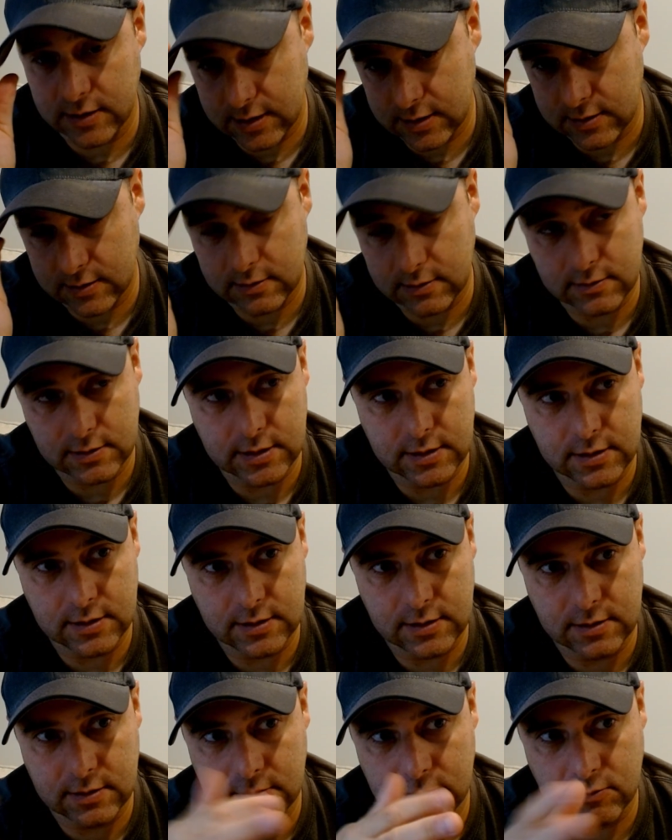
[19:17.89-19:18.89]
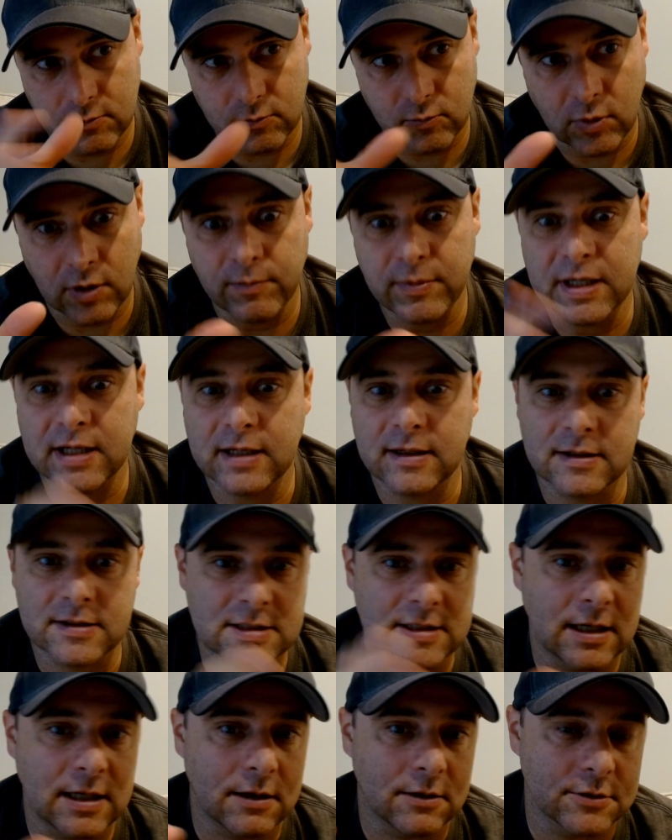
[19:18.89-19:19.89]
And while being
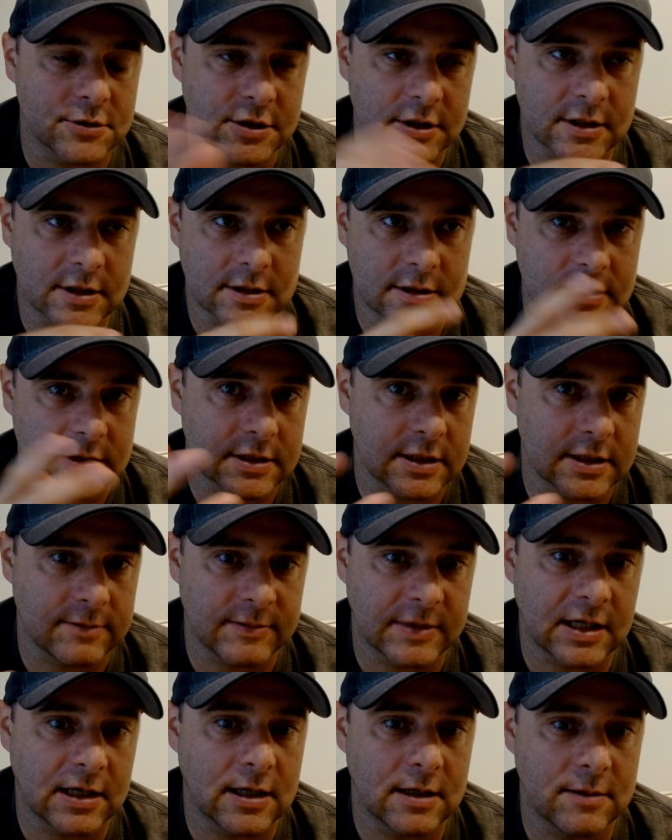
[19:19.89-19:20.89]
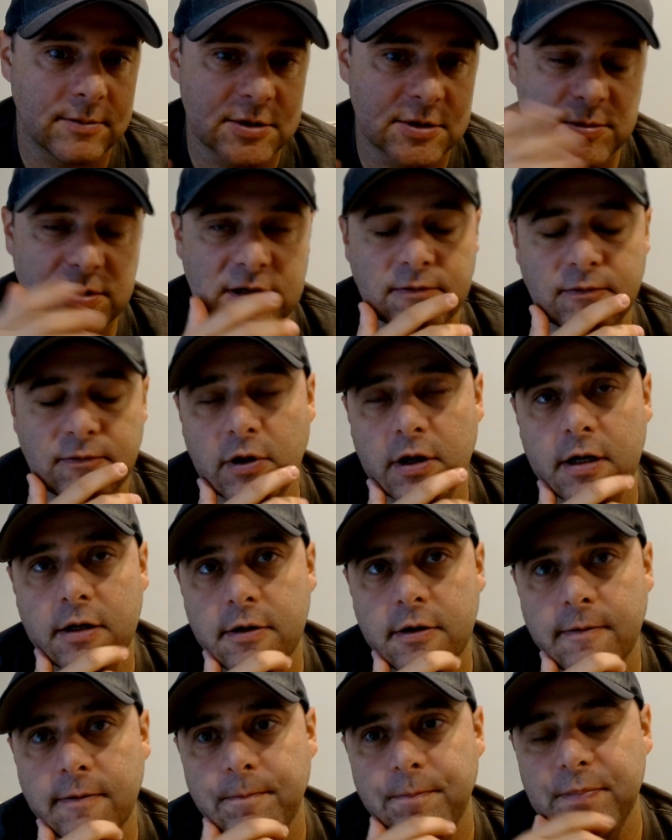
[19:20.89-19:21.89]
nostalgic at the same time as being
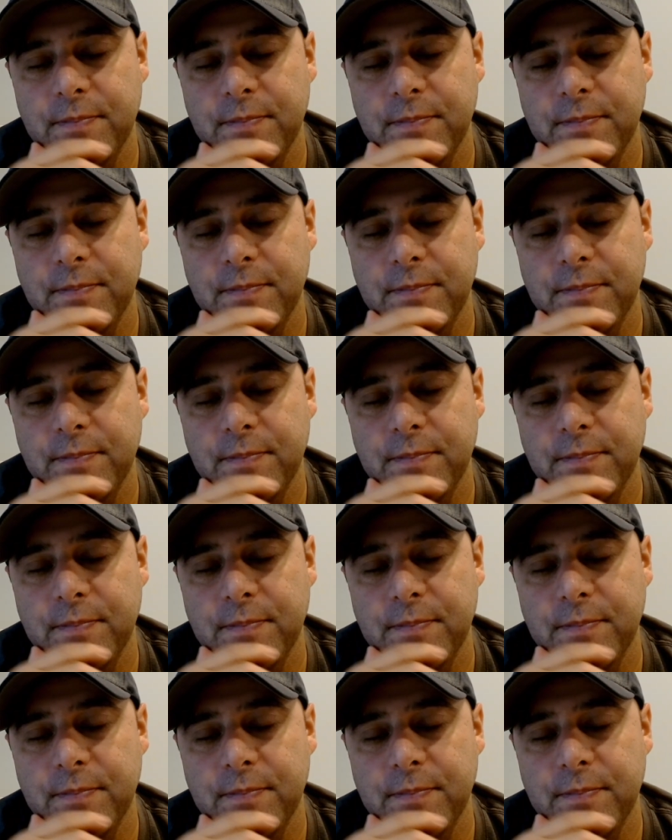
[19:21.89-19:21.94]
fresh,